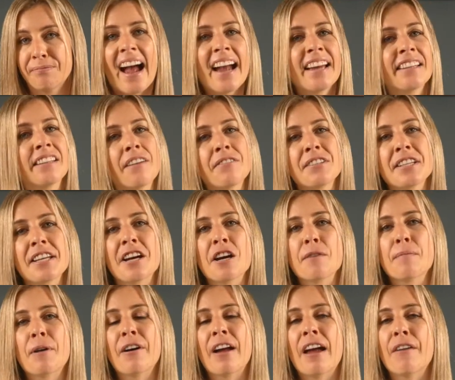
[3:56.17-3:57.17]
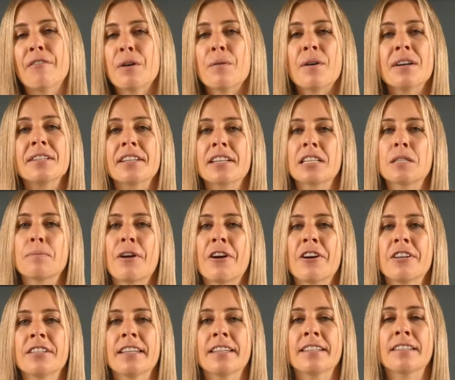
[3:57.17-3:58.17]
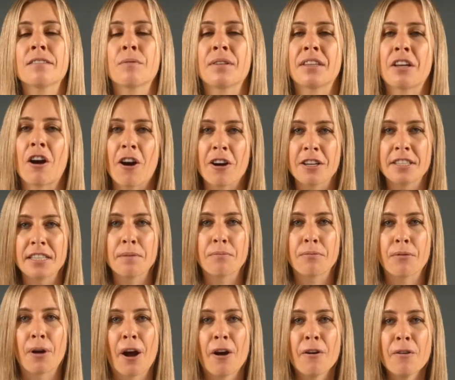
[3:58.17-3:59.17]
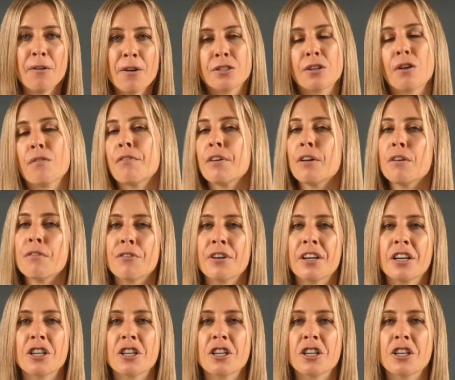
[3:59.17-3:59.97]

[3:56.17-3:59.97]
I'd love to hear about everyone's experiences with the RC Pro, so feel free